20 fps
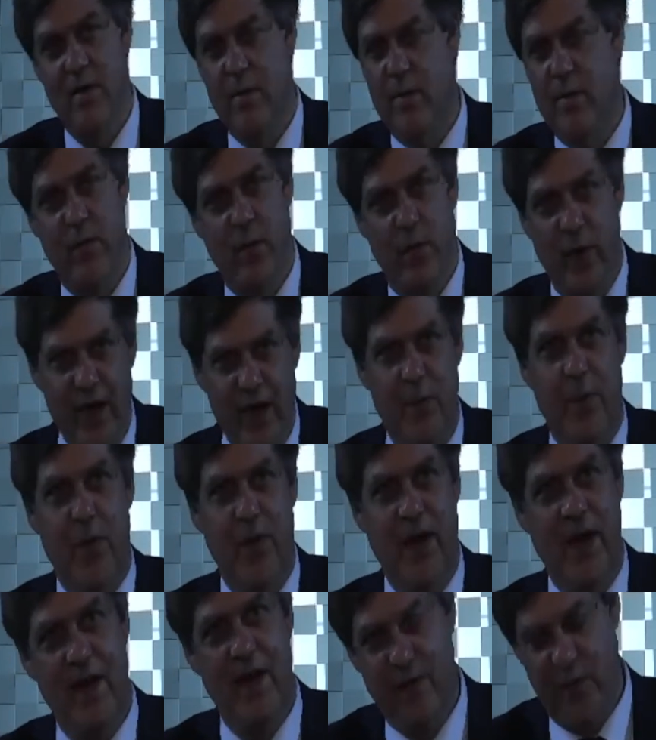very
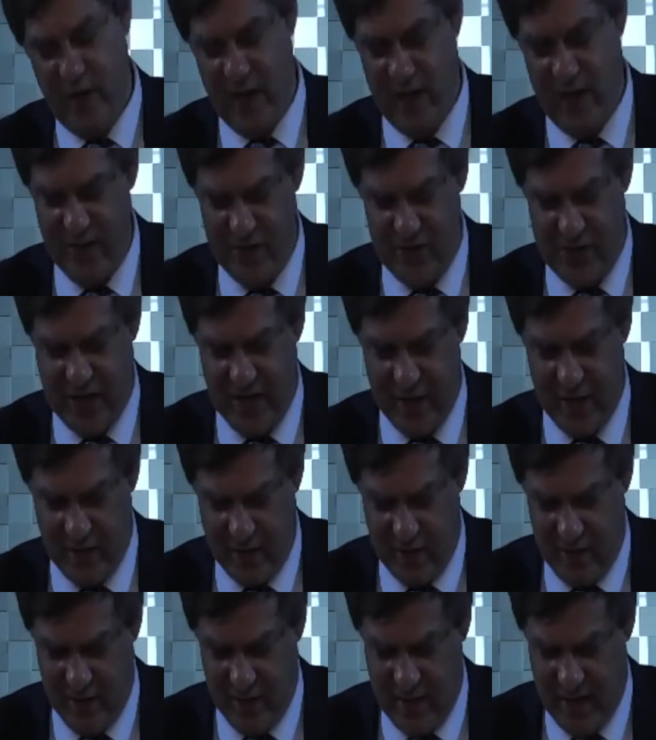brief, rather
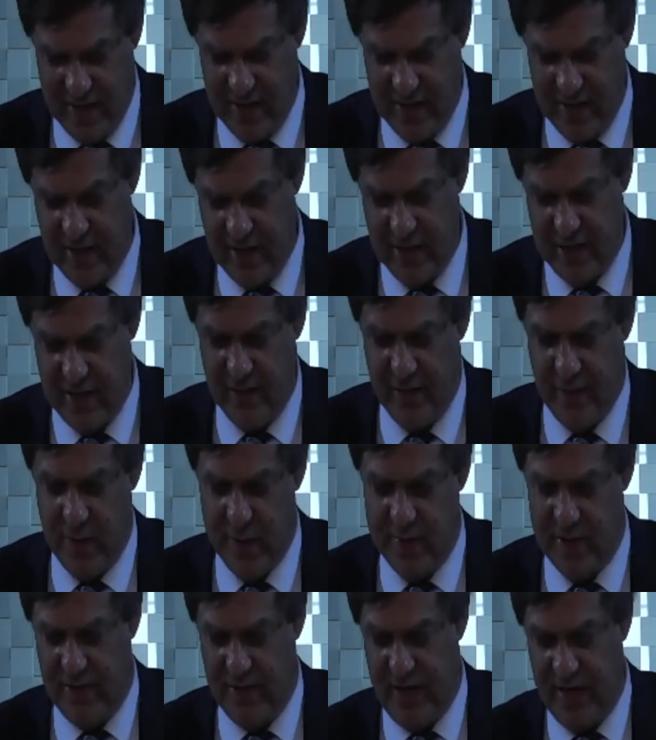general and tentative
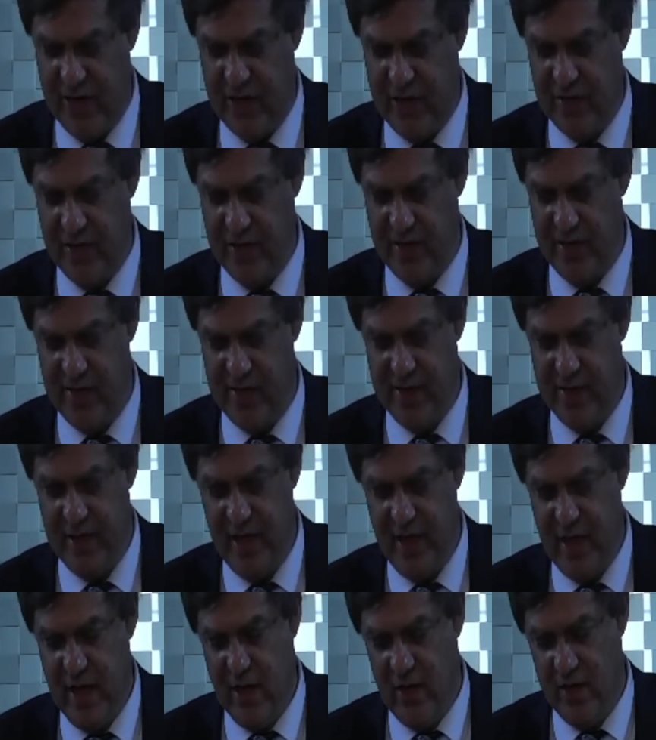observations
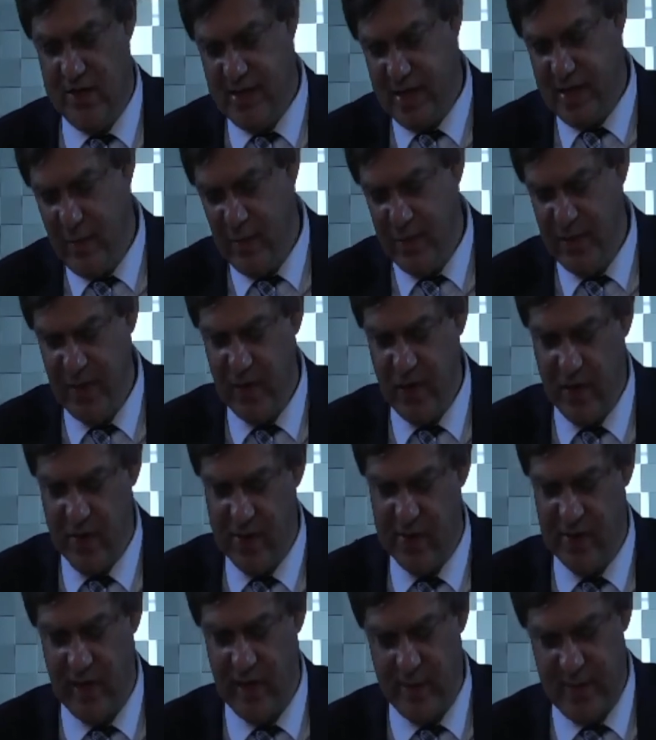on some of the
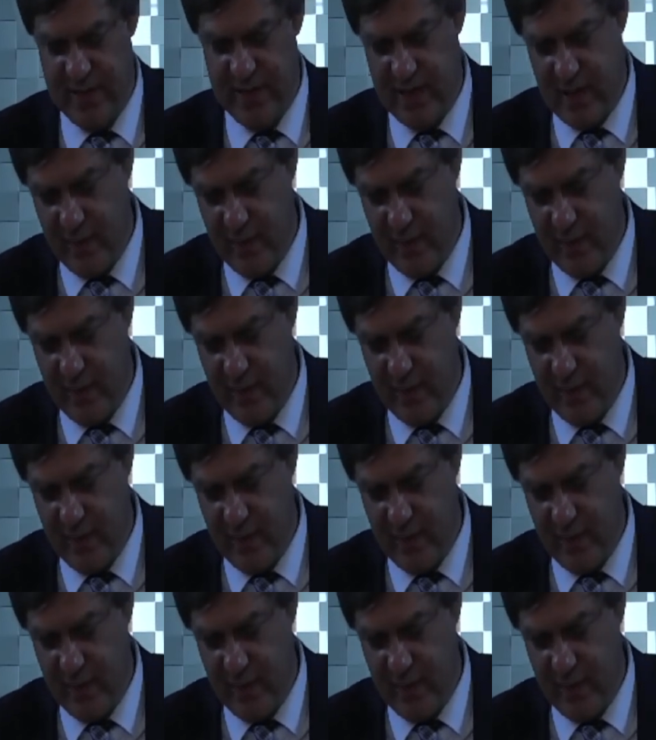concepts, some of